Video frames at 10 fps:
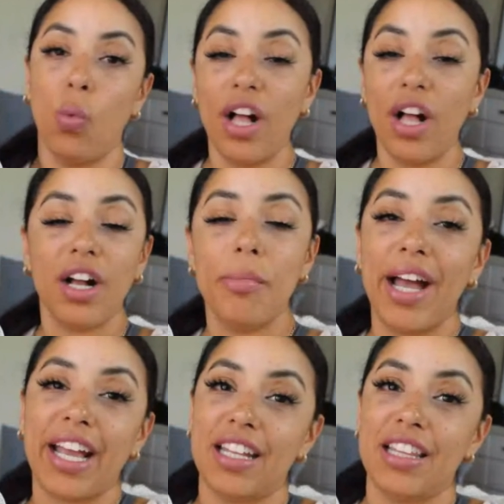Welcome
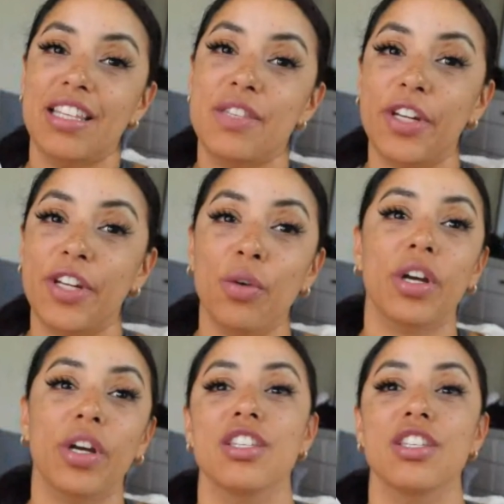back, and in this video we're
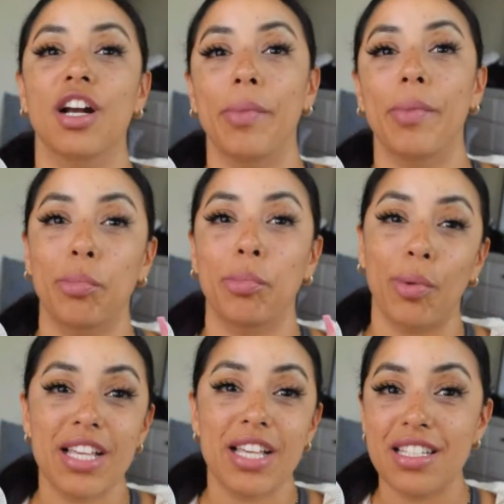going to talk about the
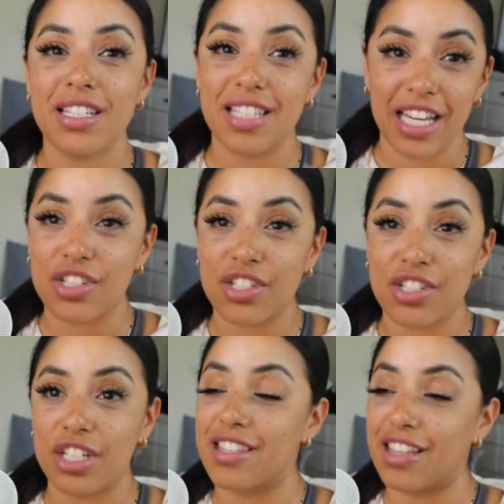presentation
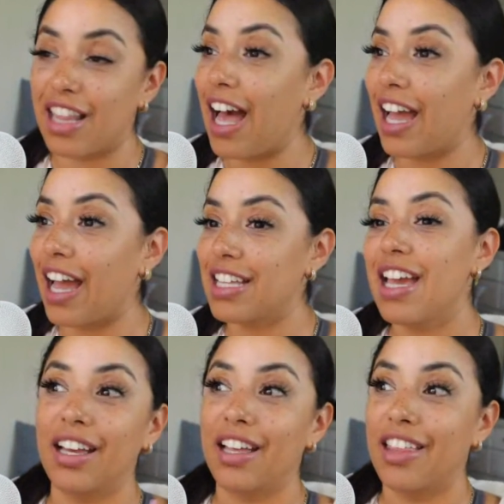slides,
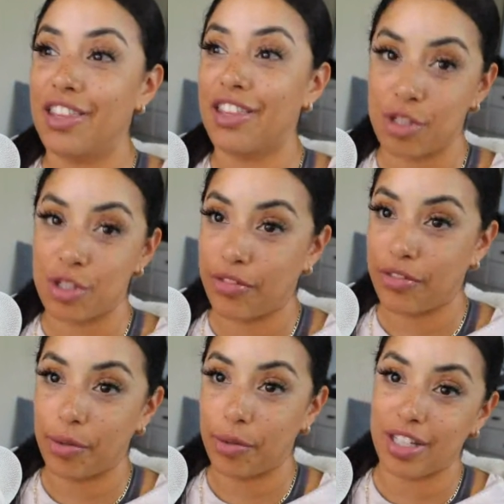the super fun
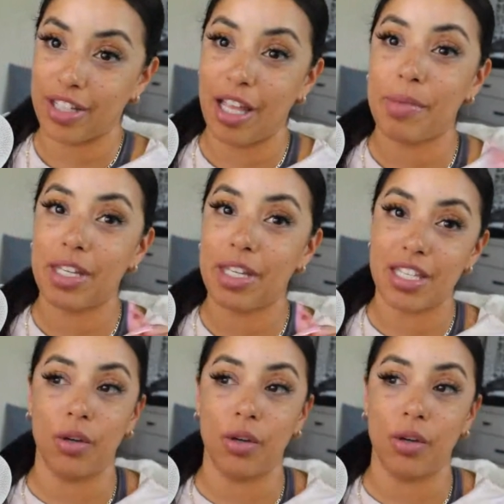part. Let me tell you